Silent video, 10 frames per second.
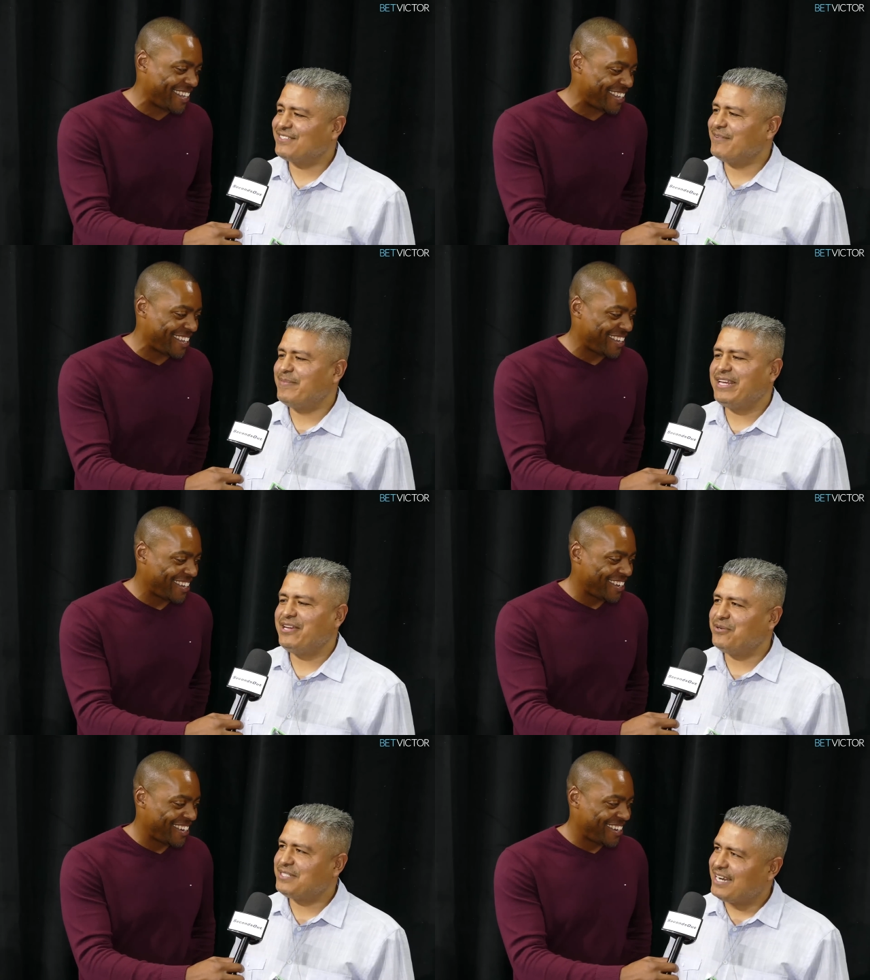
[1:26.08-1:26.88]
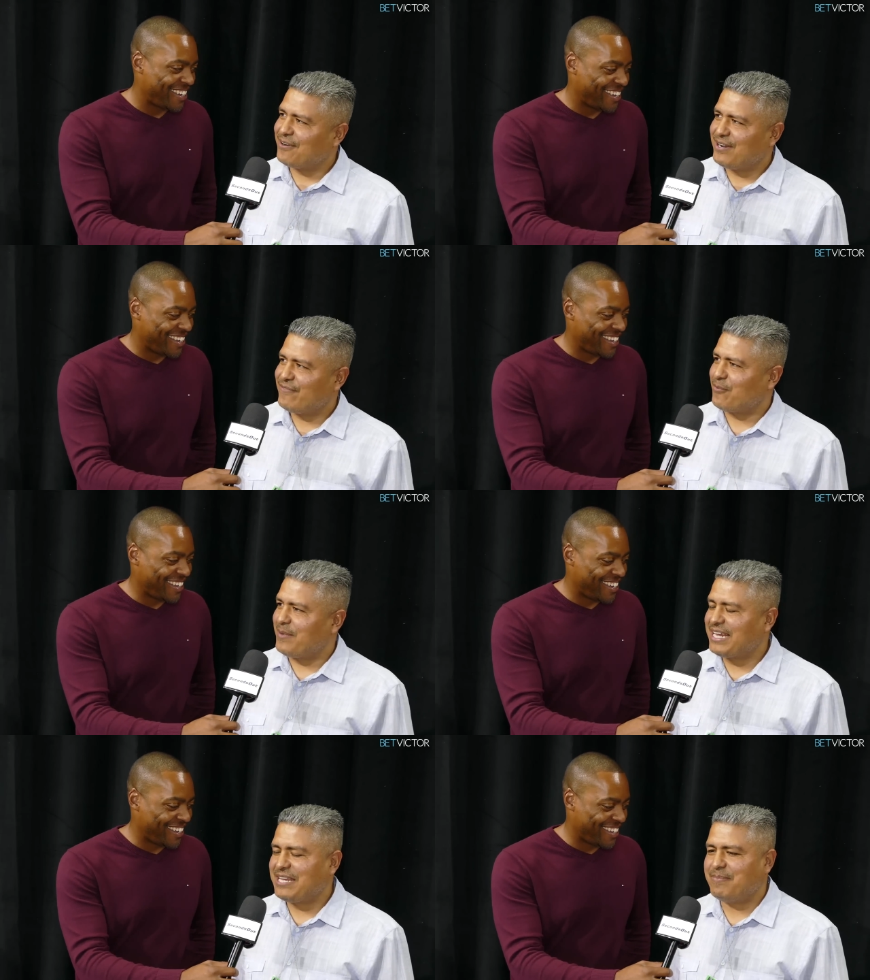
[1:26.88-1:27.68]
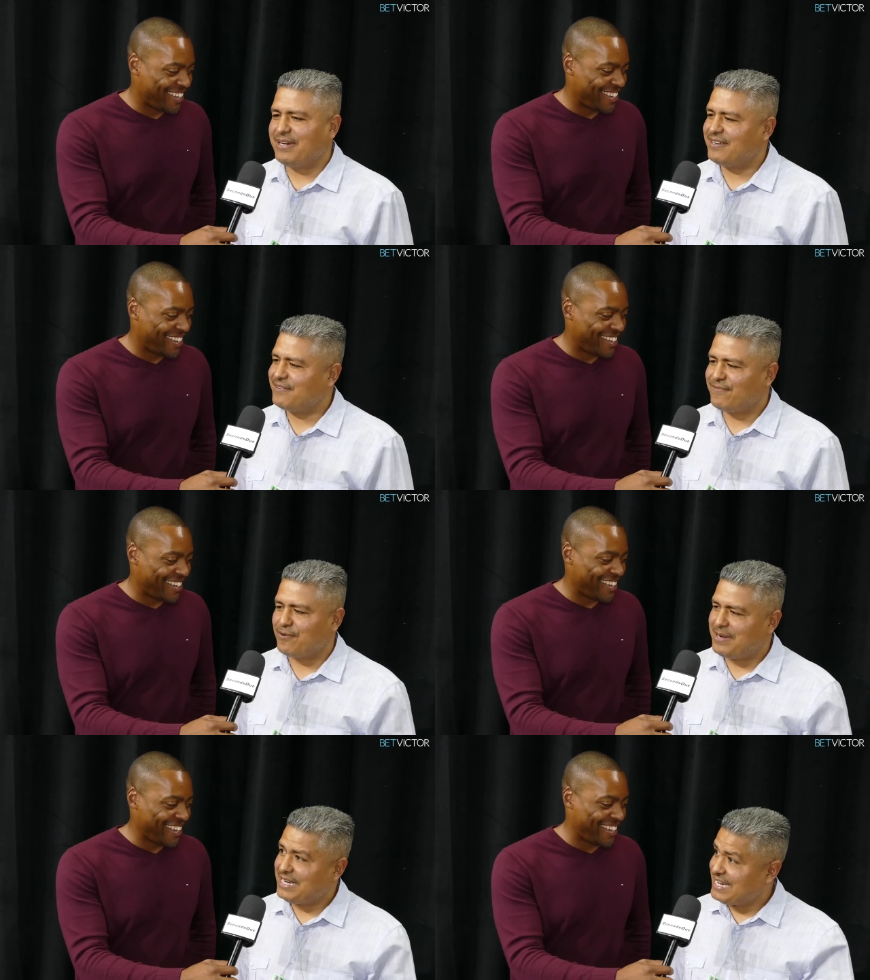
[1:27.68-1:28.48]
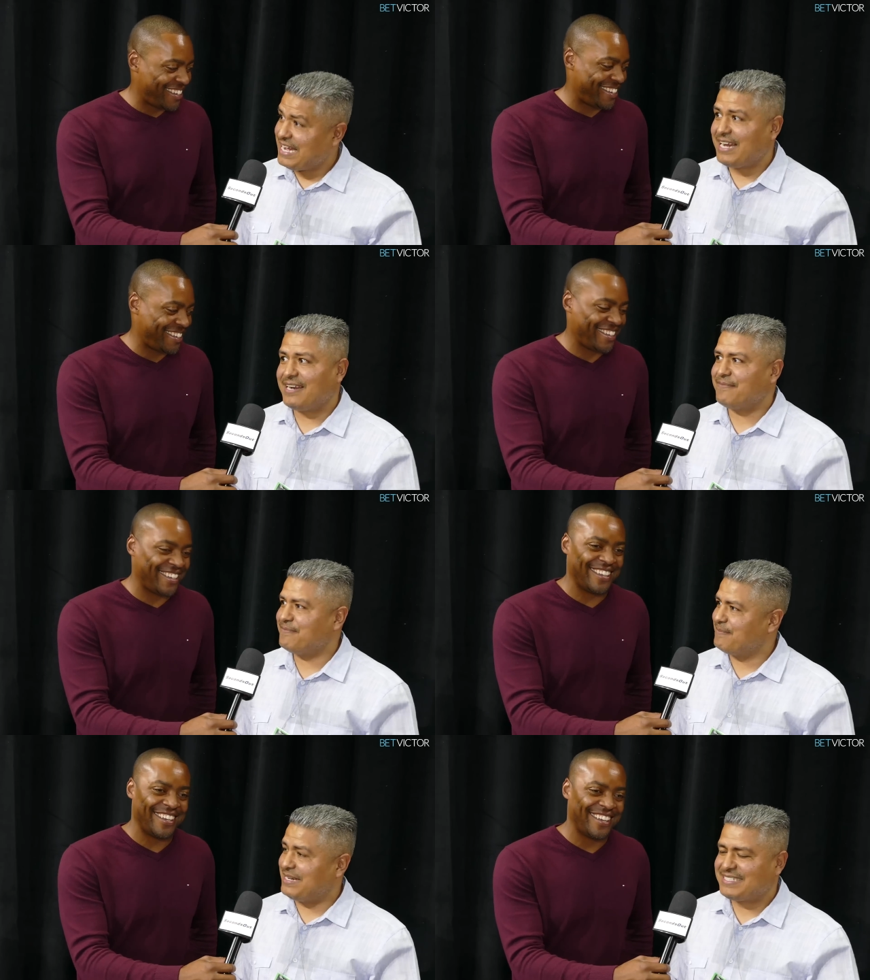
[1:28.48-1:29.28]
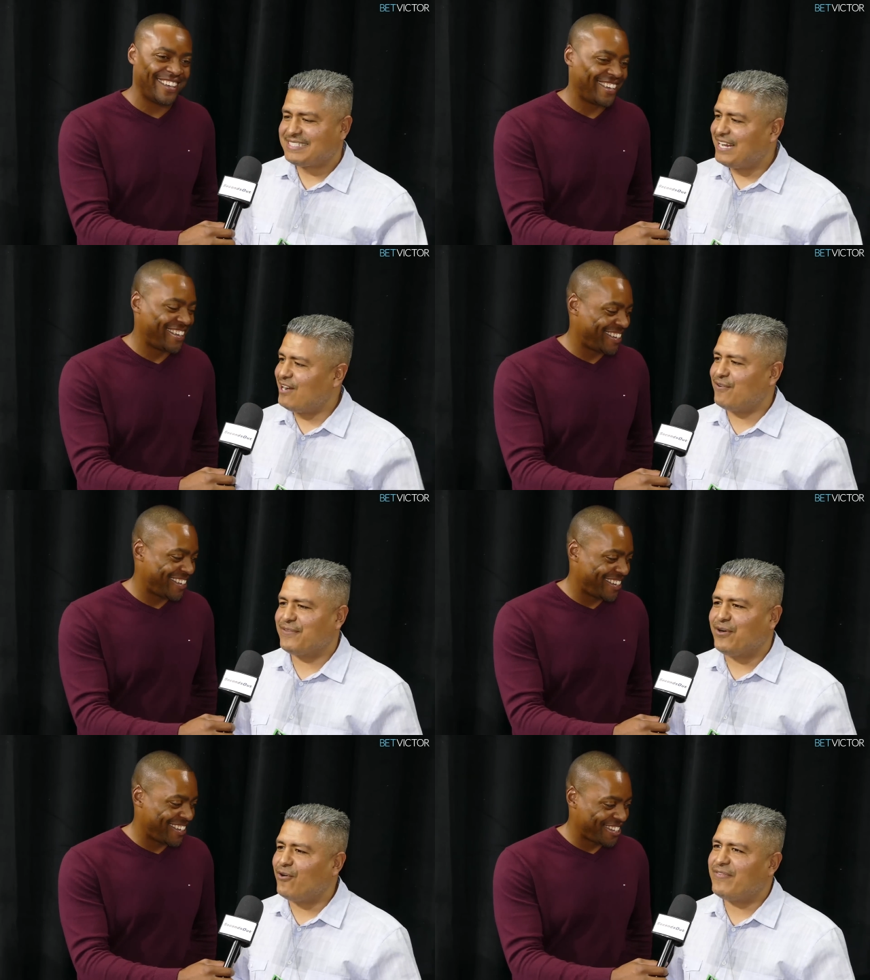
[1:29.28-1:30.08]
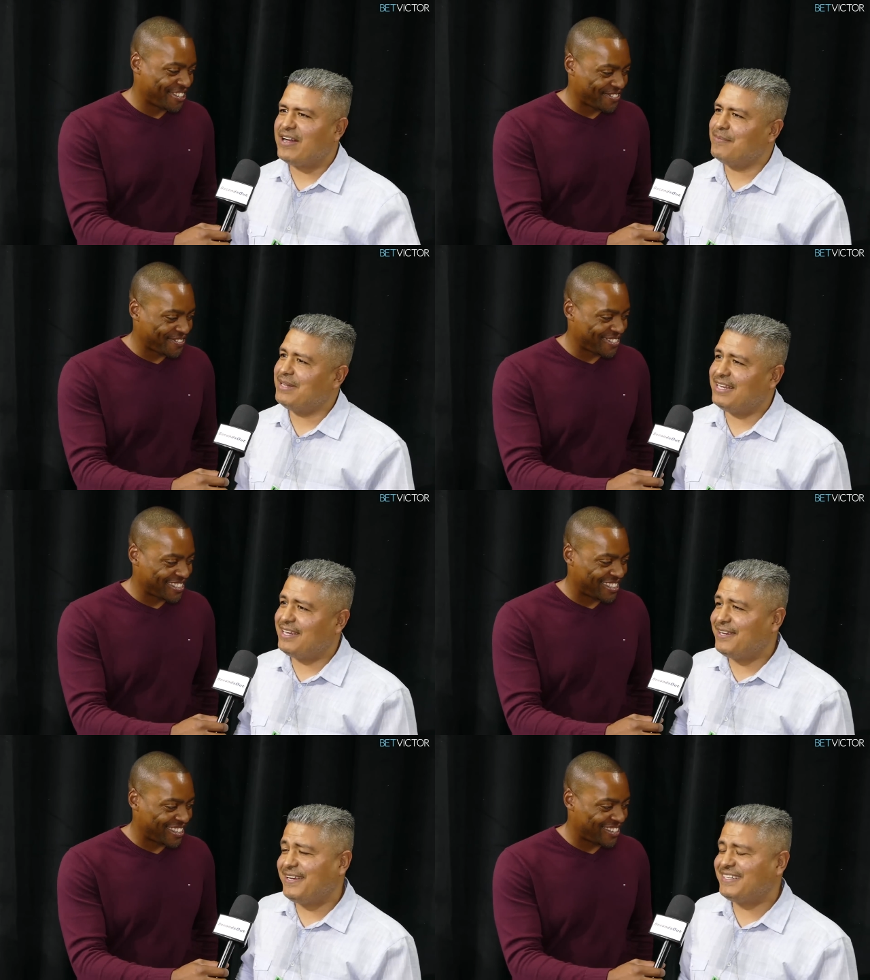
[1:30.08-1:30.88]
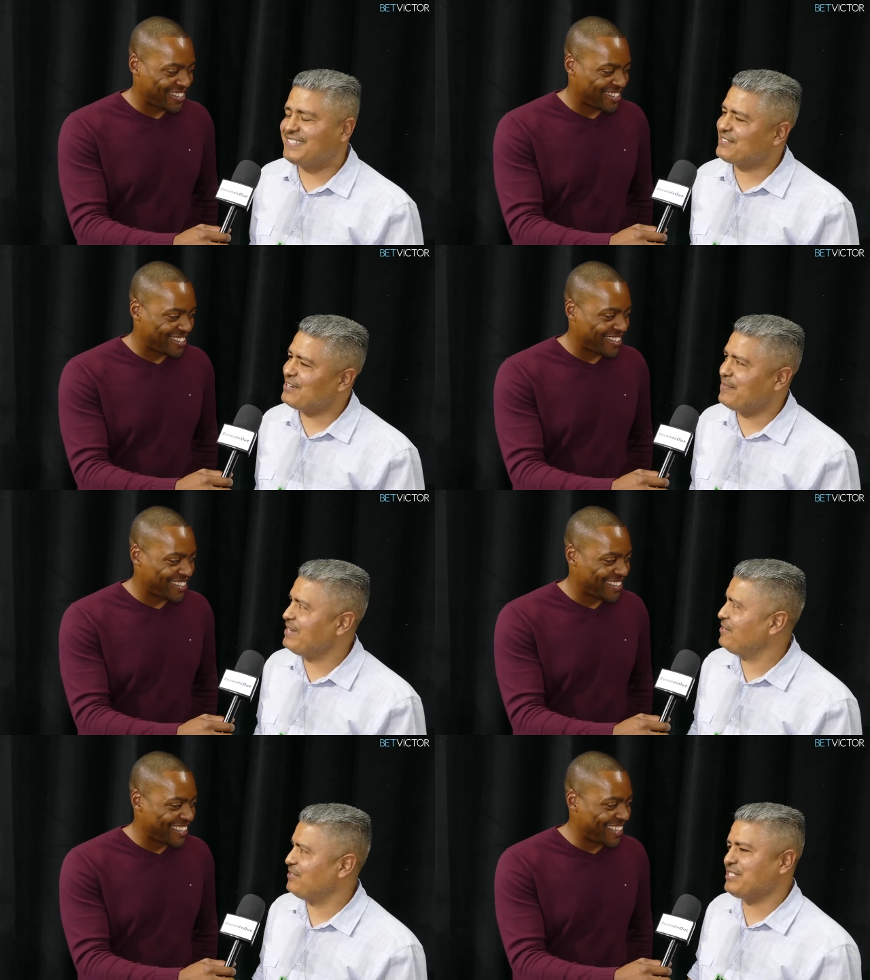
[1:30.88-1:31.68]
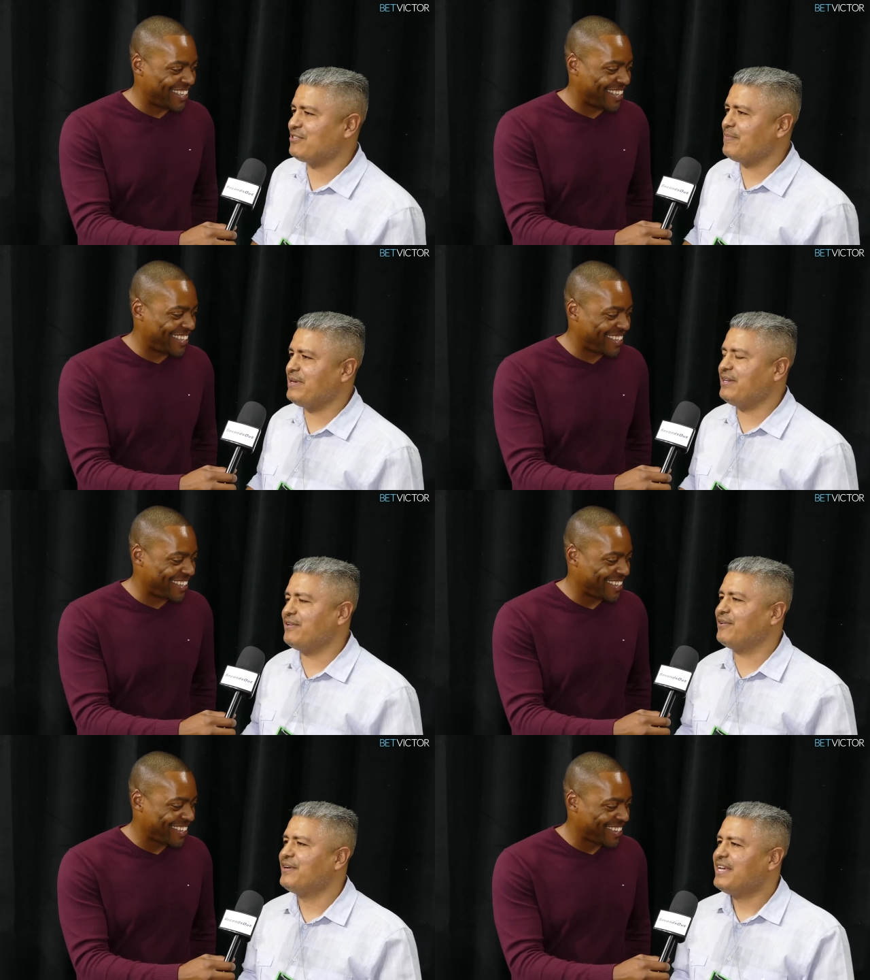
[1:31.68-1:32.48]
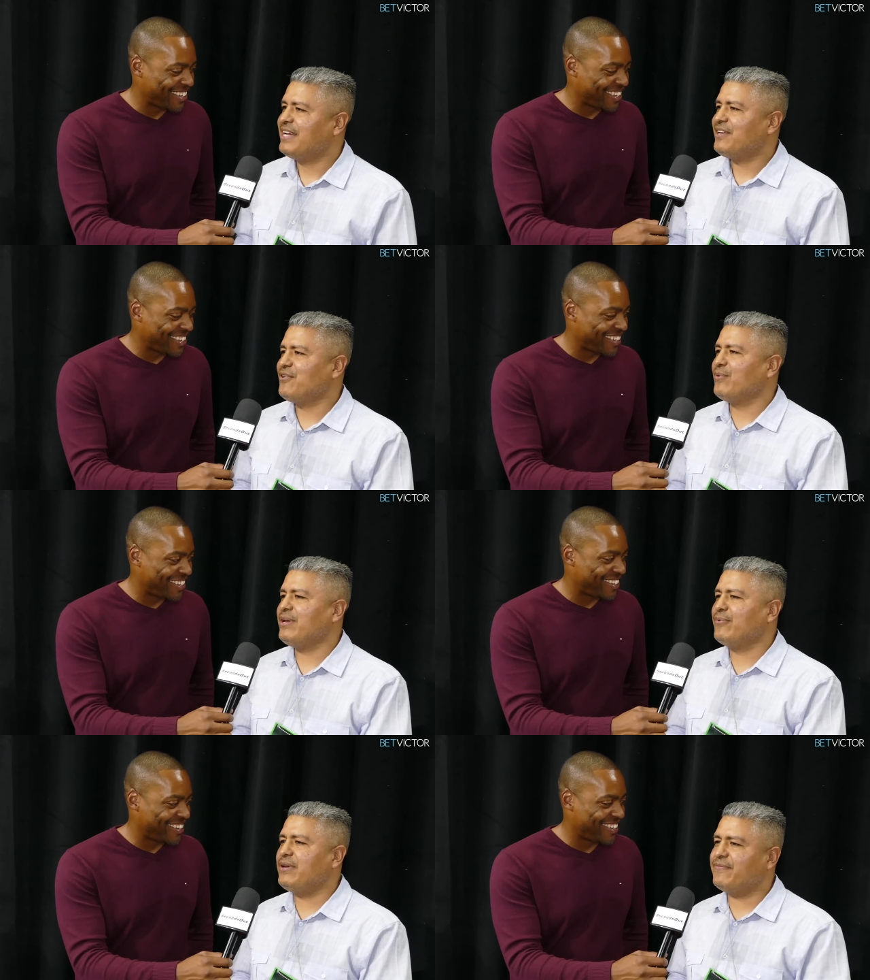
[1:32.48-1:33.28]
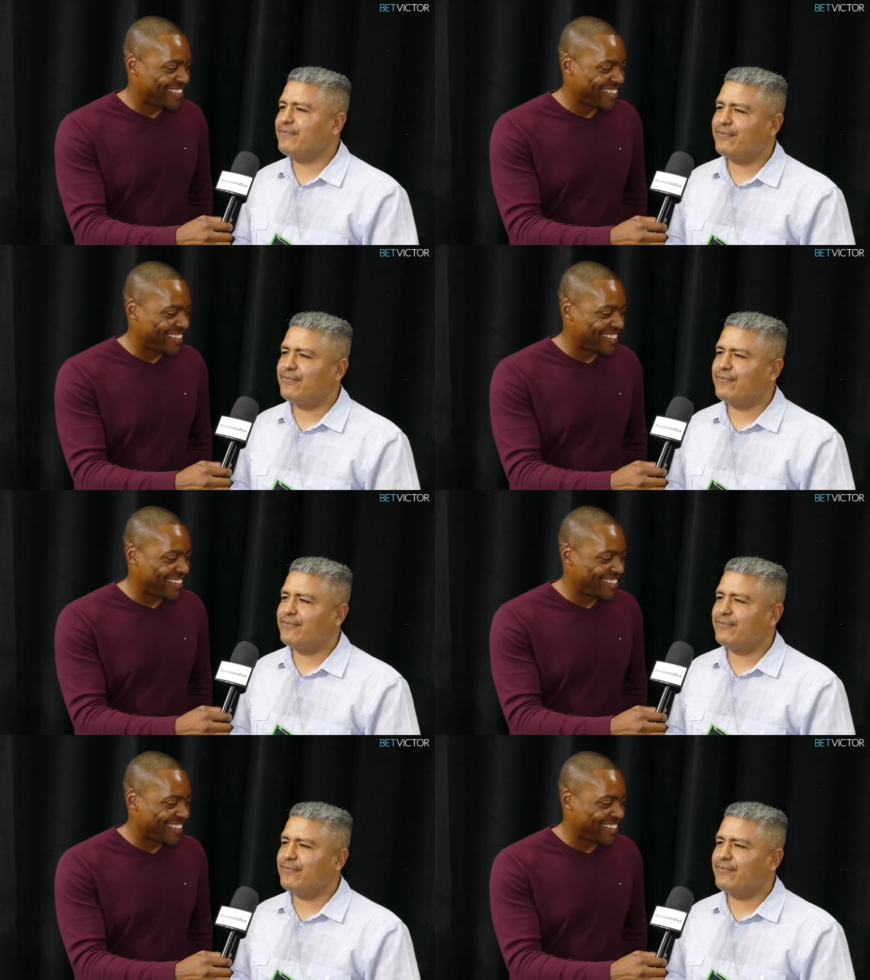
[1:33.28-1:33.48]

Speaker 1: going to be huge, not only for Mikey, but for my dad, myself, the whole family. It's just going to be huge. It's going to be, you know, you know, we we've